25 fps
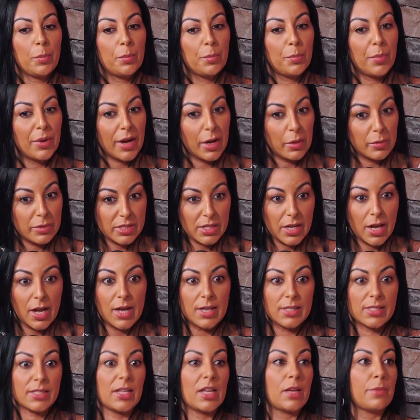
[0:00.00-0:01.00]
But I was
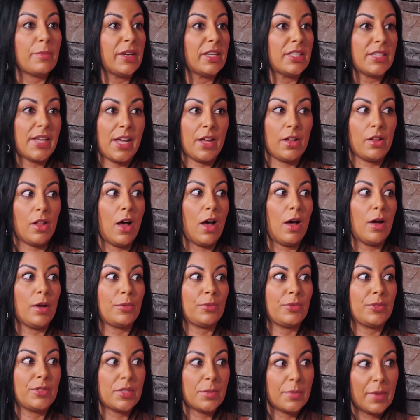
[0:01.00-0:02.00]
hustling my tail
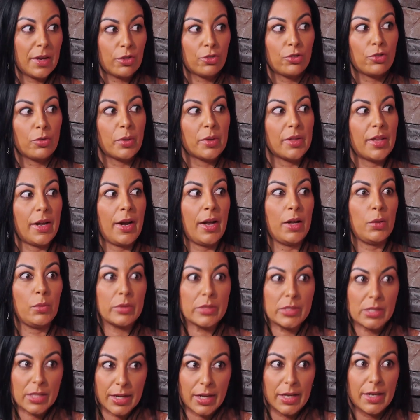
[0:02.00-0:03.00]
off to make sure that I
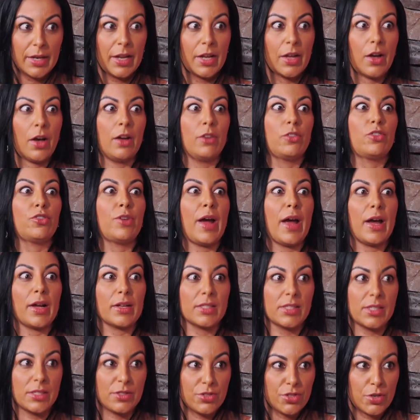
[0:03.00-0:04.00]
was landing
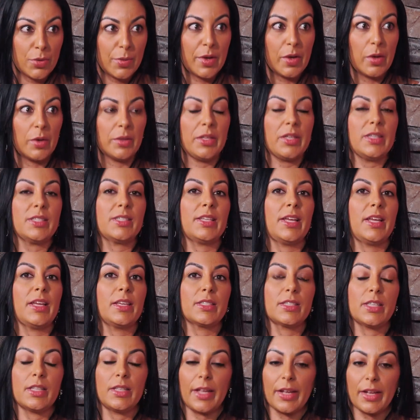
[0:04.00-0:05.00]
contracts and doing all these
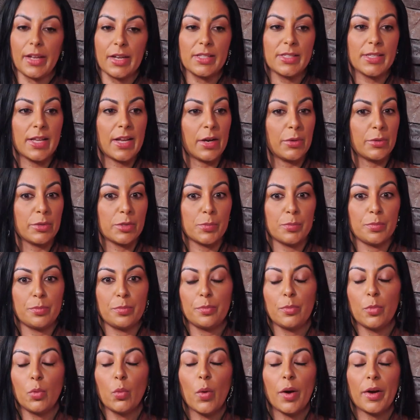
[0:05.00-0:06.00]
things. And like I said, I was
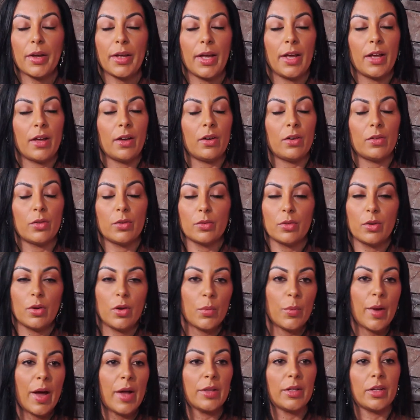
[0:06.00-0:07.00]
working
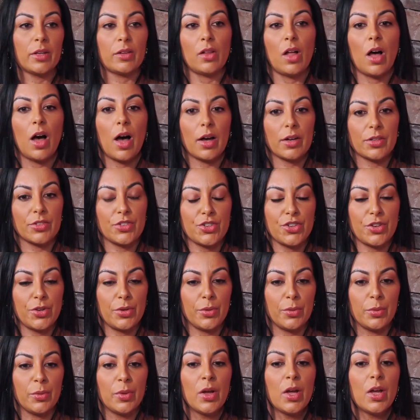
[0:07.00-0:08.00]
around the clock
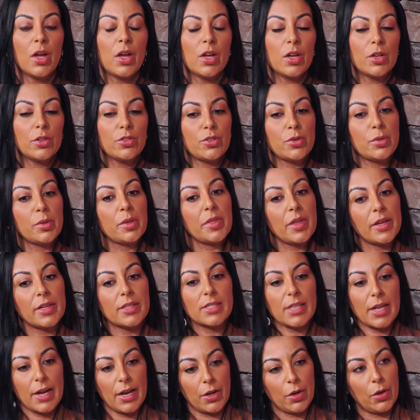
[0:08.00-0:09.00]
to do the things
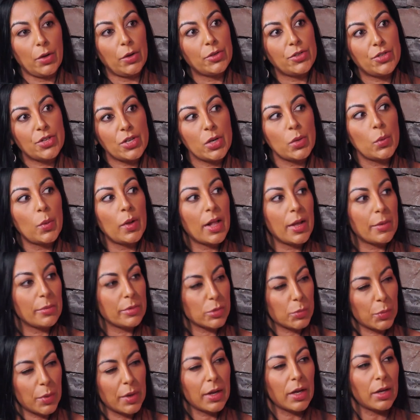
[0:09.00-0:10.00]
that I could do while I
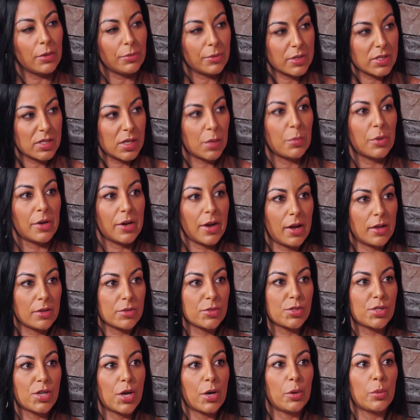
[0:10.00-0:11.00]
was working for someone else.
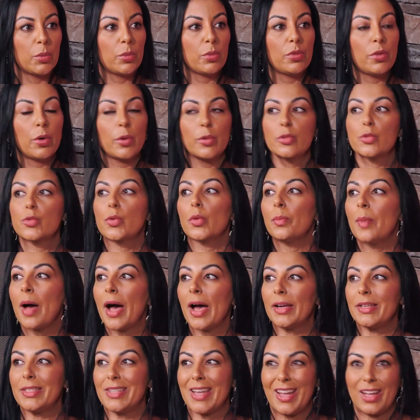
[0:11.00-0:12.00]
So those were
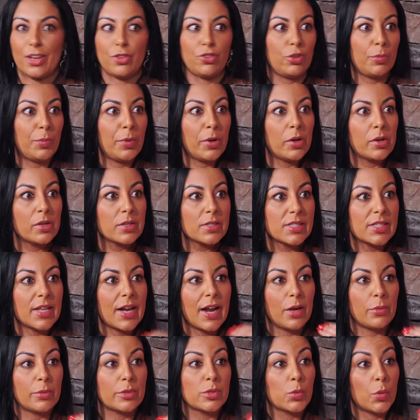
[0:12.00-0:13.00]
my tangibles that
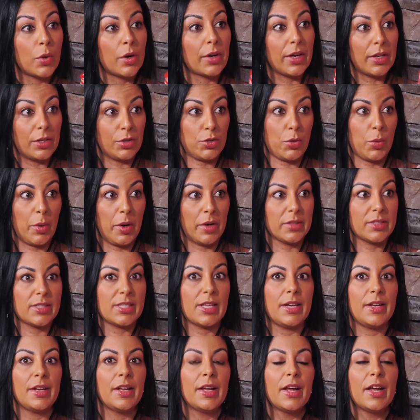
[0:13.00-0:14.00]
I was working towards.
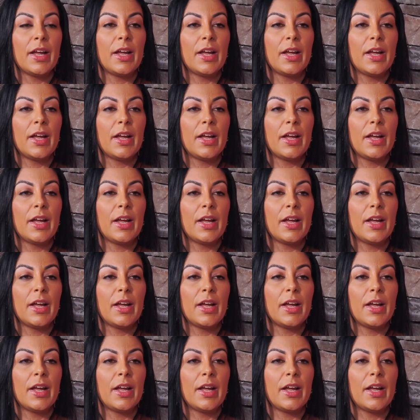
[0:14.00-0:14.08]
And